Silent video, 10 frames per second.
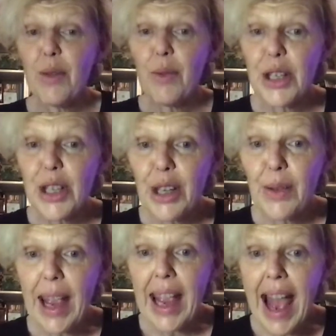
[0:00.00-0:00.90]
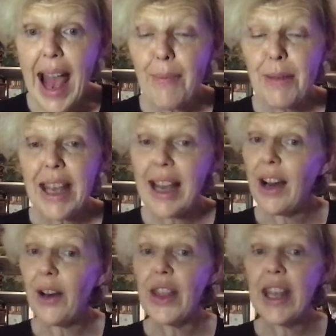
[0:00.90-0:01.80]
Wishing you a happy,
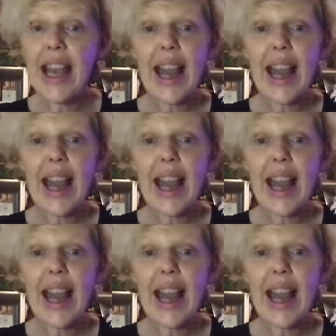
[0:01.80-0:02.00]
healthy,